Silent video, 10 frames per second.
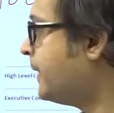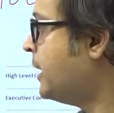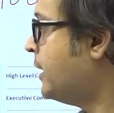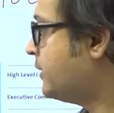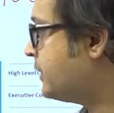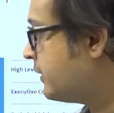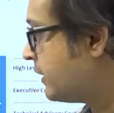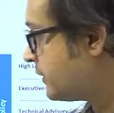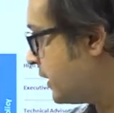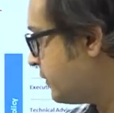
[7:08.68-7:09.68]
Central
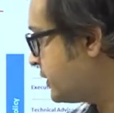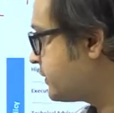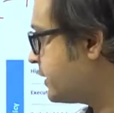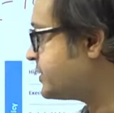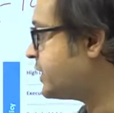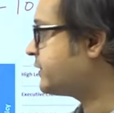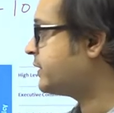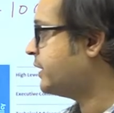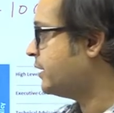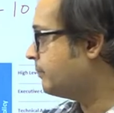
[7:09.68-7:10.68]
service such as
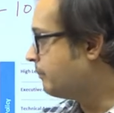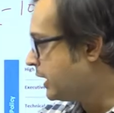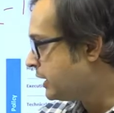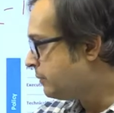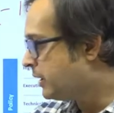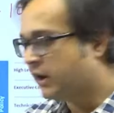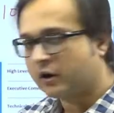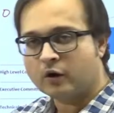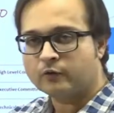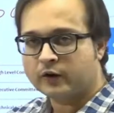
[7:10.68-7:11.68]
multimedia
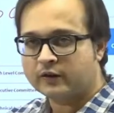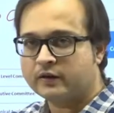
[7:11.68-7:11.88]
conferencing,